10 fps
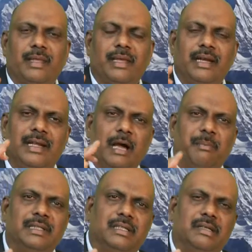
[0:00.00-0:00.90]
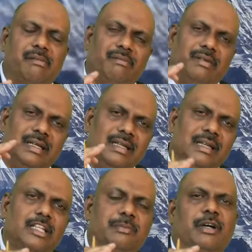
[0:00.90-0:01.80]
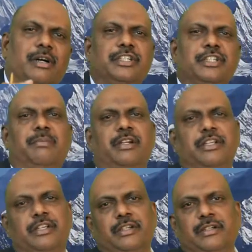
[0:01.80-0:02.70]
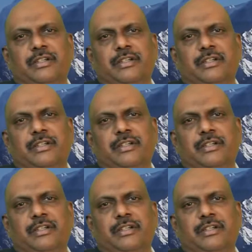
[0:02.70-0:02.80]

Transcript: it happens at very less partial pressure.